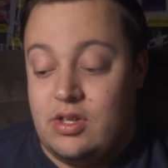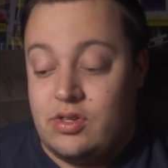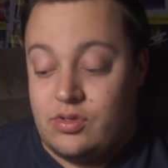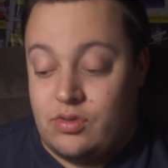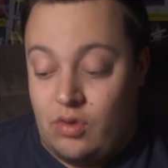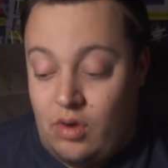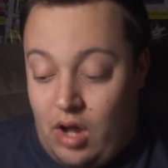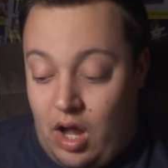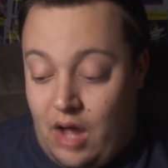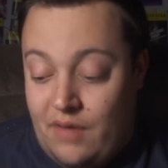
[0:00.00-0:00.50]

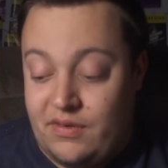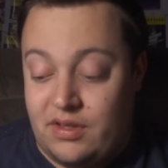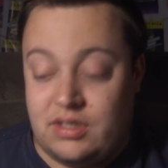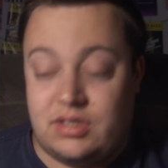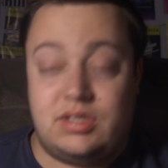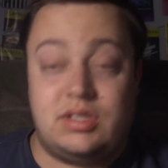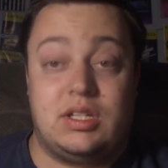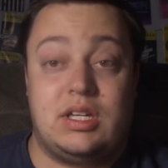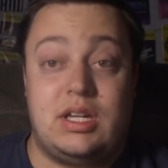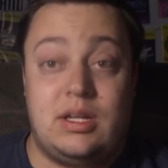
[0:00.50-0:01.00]
So,
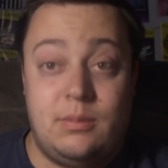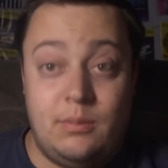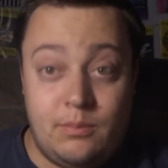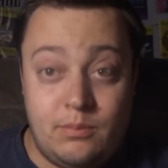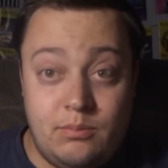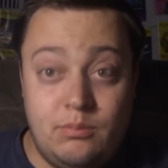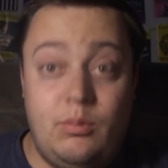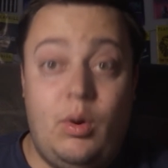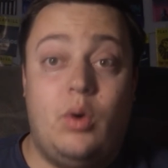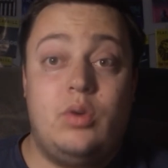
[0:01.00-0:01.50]
obviously,
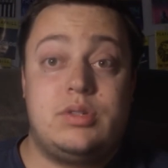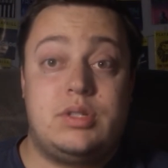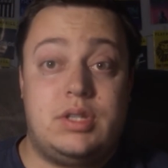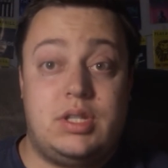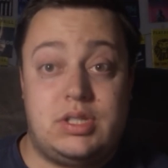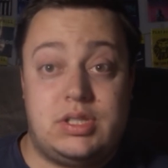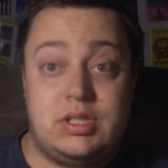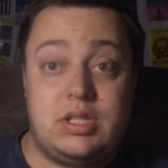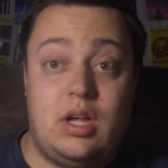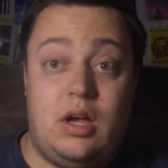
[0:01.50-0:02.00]
most of
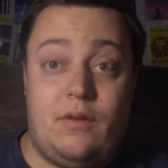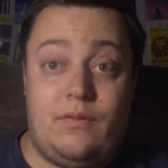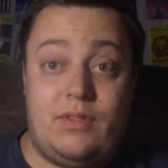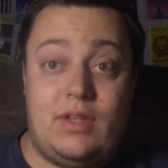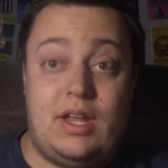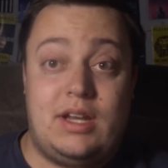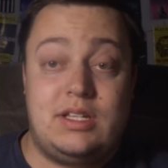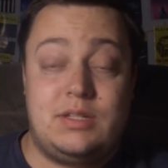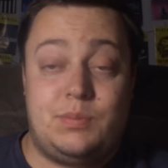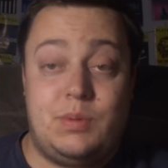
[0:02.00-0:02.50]
the stuff
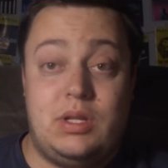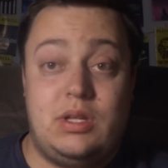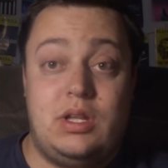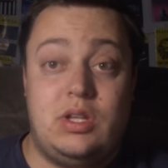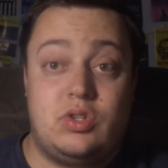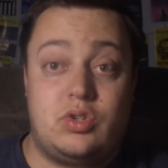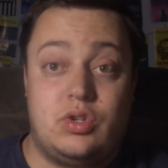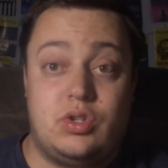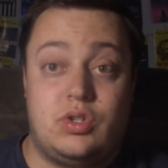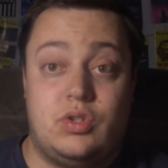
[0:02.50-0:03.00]
that has been
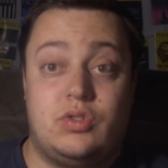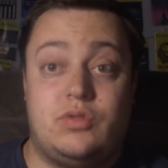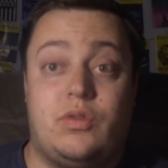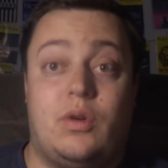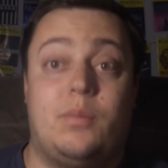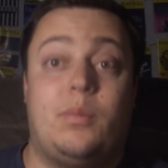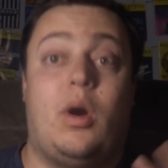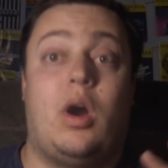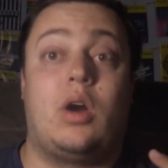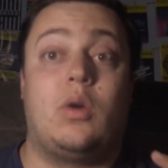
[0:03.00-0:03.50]
introduced
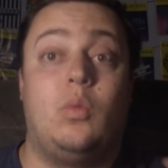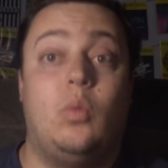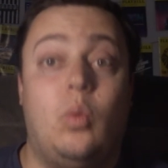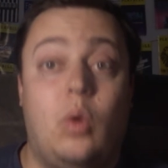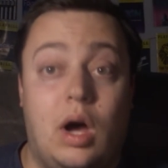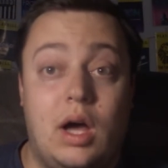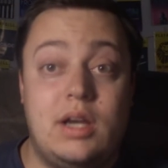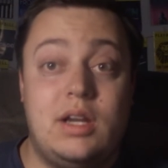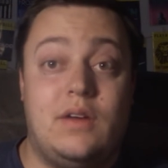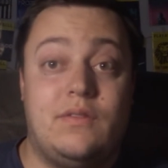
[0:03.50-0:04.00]
for Part
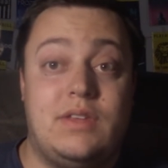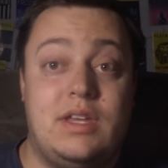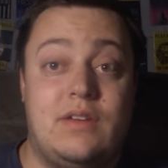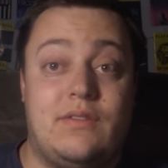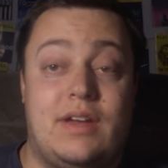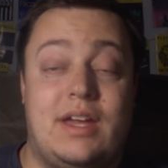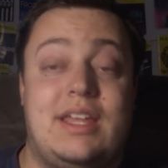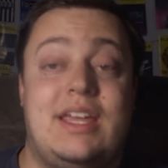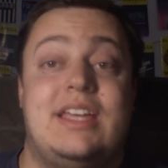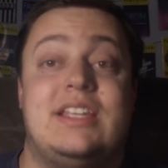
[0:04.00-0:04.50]
1 of the
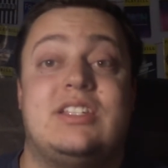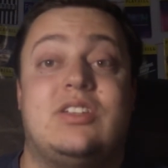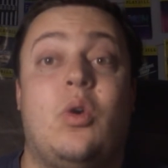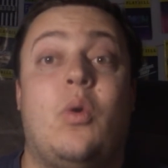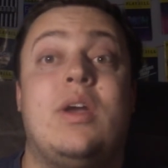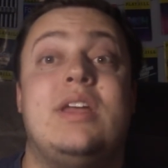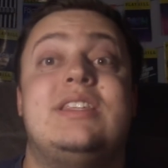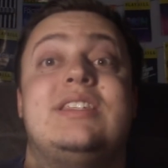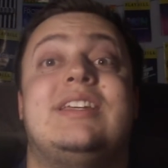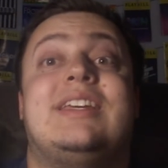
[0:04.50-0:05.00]
event is
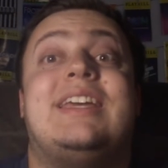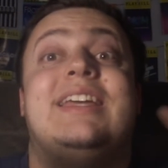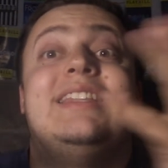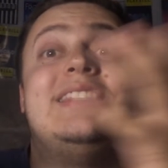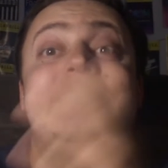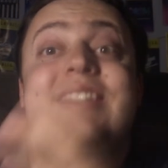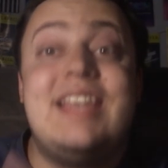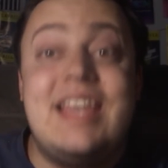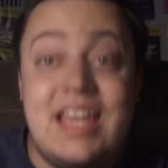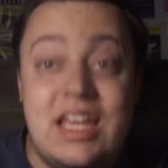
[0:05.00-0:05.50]
going to
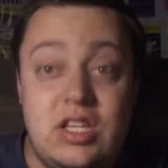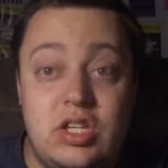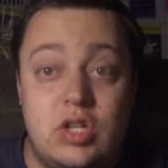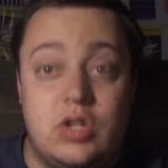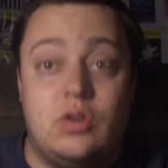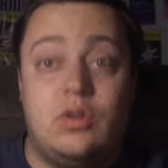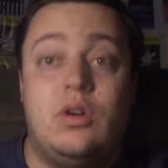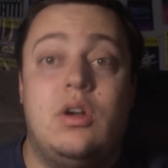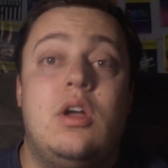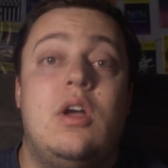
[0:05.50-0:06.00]

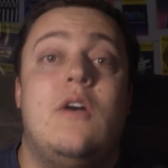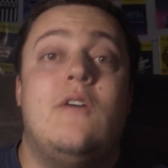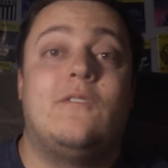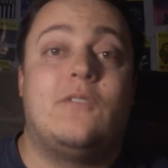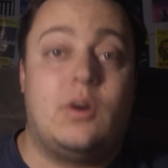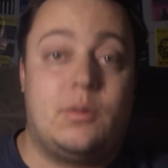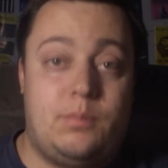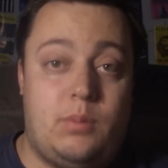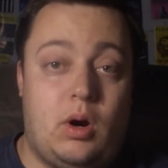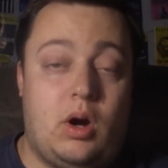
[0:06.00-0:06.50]
continue
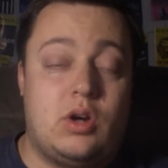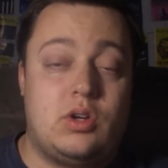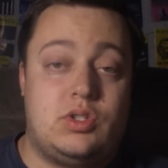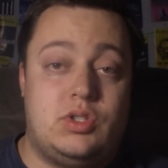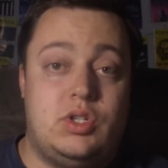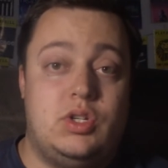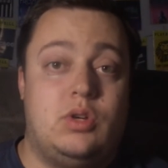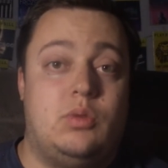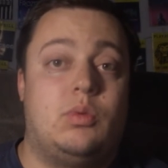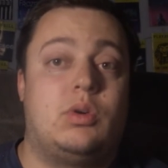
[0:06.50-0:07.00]
for Part
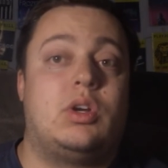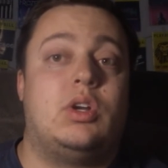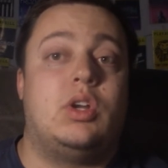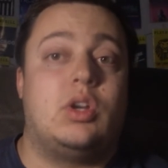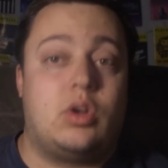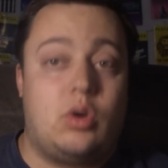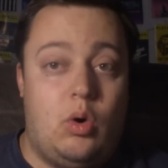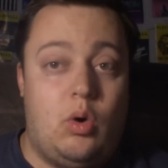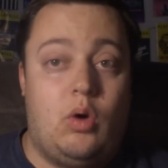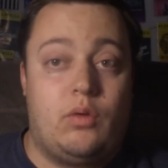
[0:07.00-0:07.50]
2. We're going
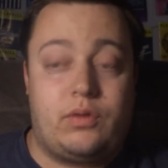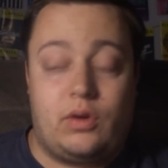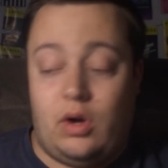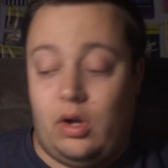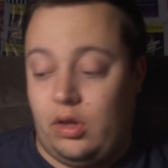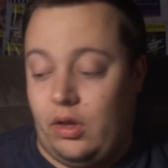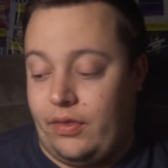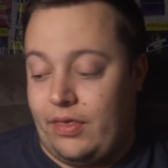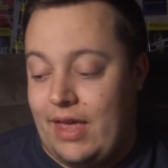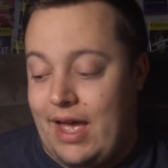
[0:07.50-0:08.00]
to go over
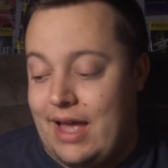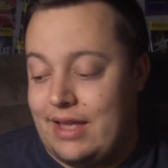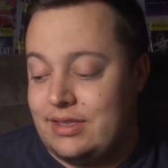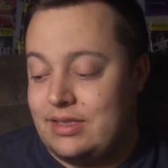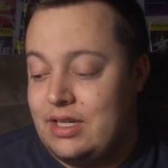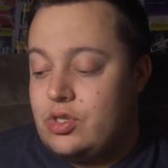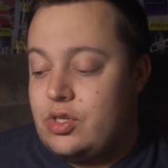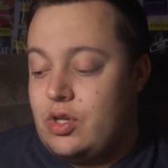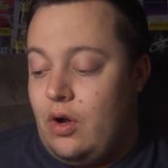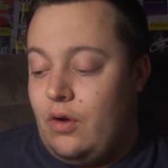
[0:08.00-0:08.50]
all of
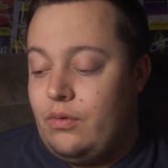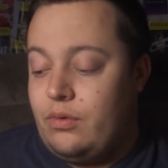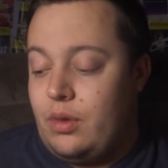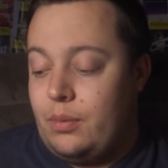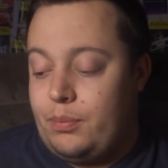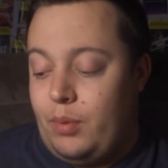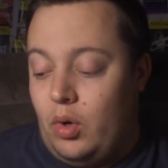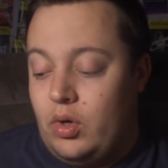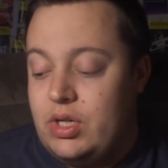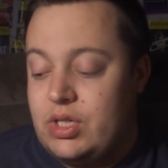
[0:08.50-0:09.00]
that. So the
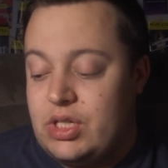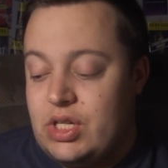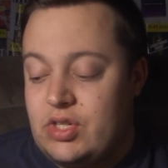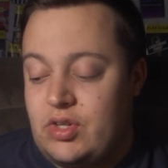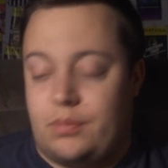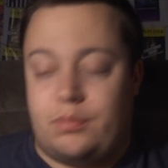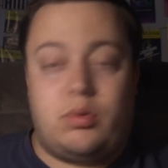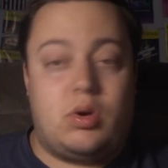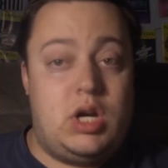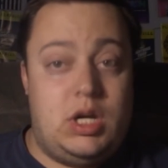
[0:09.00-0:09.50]

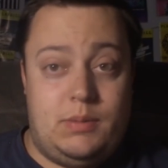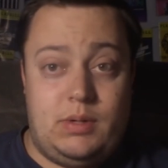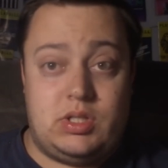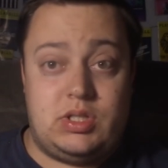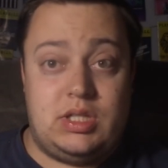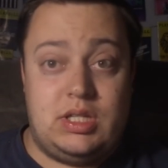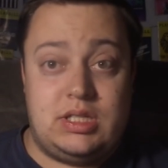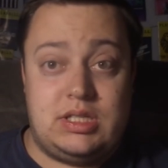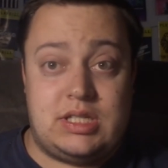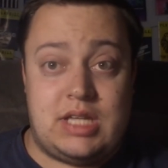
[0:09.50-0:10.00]
bonuses are pretty
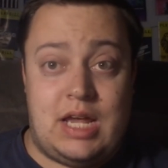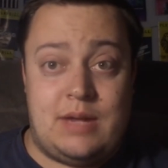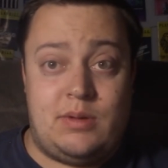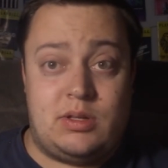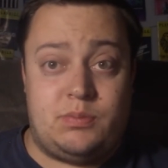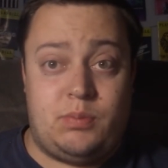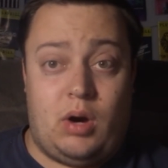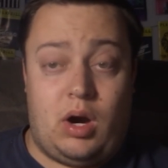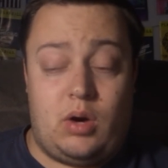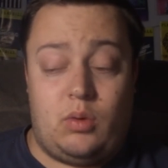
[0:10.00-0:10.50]
much the same
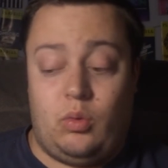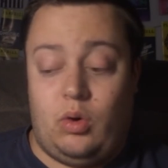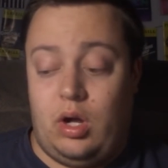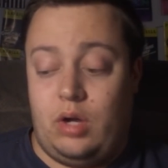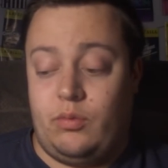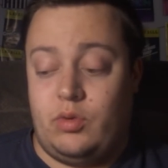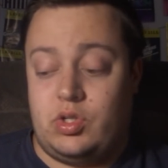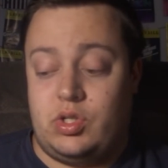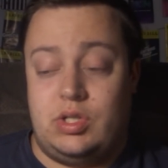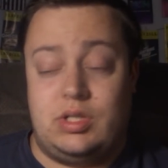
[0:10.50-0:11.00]
as Part
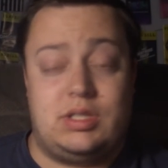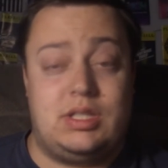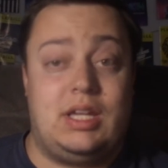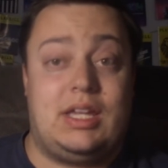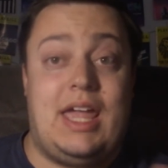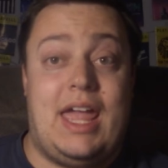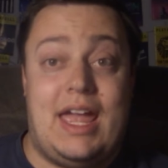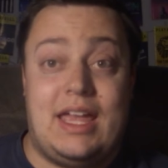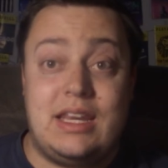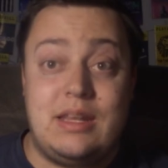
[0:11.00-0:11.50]
1, which is the
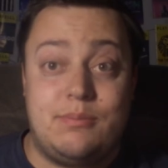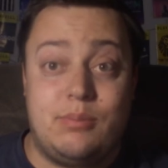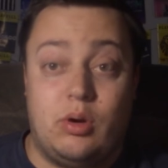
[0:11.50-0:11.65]
candy